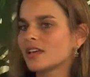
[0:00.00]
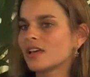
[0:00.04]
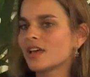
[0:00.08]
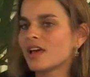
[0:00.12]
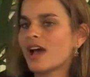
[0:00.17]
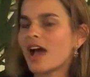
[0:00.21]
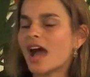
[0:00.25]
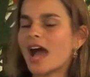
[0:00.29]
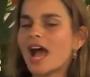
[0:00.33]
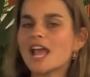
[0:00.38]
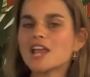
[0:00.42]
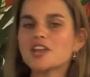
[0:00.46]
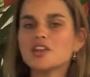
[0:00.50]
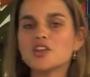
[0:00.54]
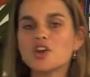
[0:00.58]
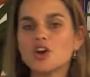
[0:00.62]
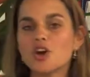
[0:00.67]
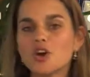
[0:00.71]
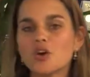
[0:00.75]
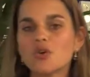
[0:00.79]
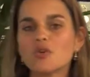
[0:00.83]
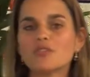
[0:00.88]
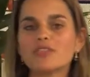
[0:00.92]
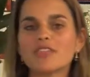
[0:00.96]
I
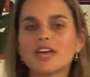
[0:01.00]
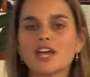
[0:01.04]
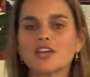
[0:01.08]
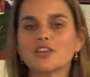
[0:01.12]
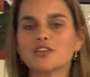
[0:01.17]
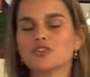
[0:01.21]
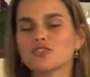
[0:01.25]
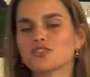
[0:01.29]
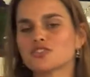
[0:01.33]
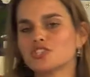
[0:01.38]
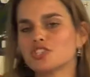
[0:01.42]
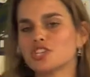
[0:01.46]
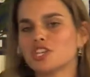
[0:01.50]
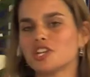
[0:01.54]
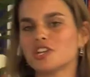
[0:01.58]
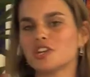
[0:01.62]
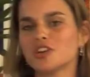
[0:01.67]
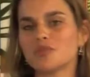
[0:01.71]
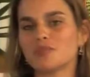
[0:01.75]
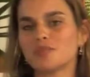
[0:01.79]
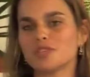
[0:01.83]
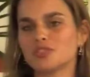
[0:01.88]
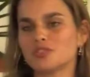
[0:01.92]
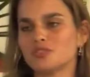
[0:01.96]
know that your
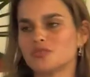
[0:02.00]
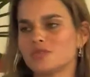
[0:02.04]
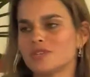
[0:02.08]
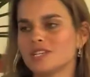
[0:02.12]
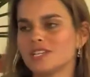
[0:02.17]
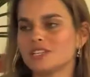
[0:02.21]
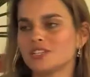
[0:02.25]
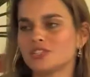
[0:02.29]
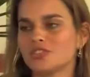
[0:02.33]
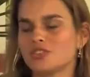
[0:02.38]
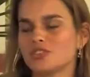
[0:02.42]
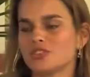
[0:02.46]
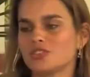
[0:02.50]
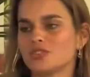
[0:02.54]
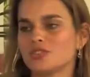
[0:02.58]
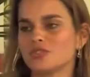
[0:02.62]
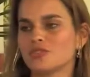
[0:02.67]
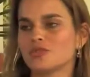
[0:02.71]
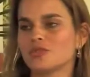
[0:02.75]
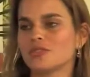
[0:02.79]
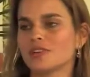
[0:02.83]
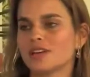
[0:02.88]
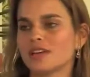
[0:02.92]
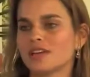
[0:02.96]
genome is unique to
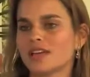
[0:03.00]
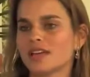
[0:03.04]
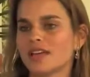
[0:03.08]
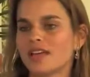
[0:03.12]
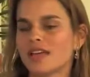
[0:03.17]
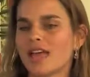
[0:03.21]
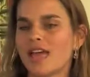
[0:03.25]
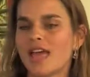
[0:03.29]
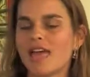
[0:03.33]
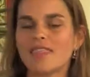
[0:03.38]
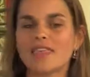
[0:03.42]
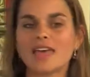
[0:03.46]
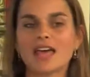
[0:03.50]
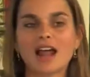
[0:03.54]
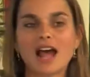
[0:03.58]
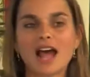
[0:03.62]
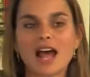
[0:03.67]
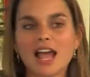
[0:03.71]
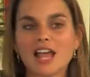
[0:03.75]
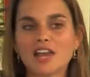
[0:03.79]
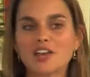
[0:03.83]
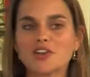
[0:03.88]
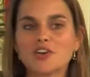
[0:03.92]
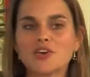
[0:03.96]
you, and that
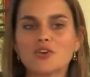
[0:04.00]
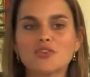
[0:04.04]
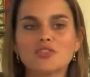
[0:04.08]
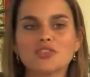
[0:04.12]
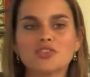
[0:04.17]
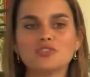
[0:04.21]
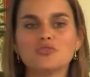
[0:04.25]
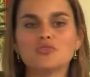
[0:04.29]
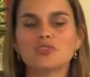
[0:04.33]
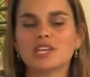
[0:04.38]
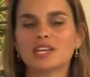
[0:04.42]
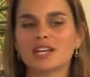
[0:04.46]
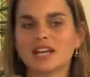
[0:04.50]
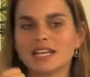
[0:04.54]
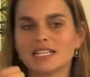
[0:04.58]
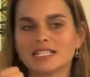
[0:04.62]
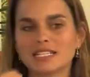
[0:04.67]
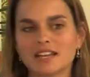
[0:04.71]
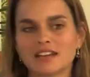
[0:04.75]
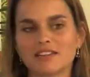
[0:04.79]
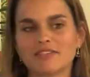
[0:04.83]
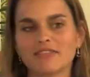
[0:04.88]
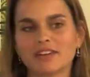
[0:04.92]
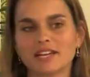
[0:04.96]
I know that you can
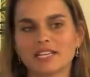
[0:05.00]
identify